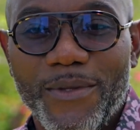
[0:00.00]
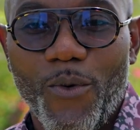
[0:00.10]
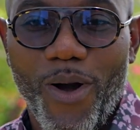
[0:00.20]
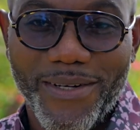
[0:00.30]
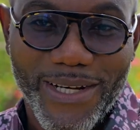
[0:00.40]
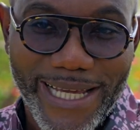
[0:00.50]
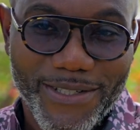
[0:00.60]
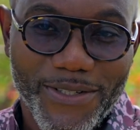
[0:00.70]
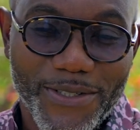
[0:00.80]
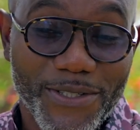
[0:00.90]
what
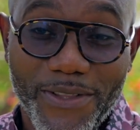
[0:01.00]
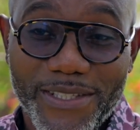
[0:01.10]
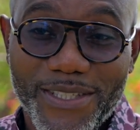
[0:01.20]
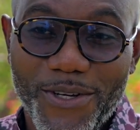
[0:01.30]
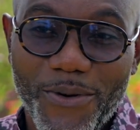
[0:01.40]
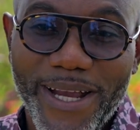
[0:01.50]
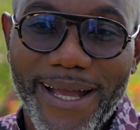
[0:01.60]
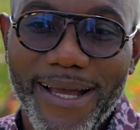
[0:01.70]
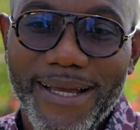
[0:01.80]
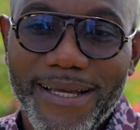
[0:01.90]
led her to this
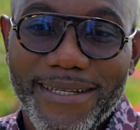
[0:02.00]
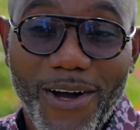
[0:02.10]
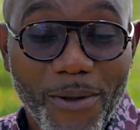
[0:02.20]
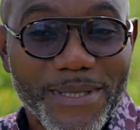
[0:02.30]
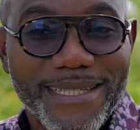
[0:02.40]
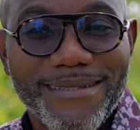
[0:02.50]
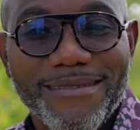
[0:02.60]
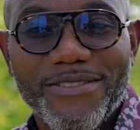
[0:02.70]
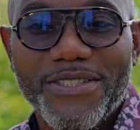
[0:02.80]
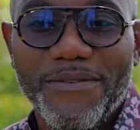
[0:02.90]
career, the
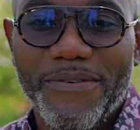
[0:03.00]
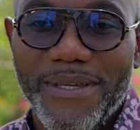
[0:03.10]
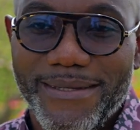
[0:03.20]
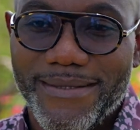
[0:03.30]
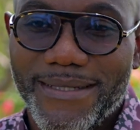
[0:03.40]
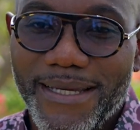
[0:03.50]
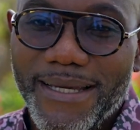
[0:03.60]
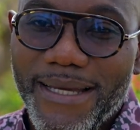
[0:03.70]
obstacles she faced,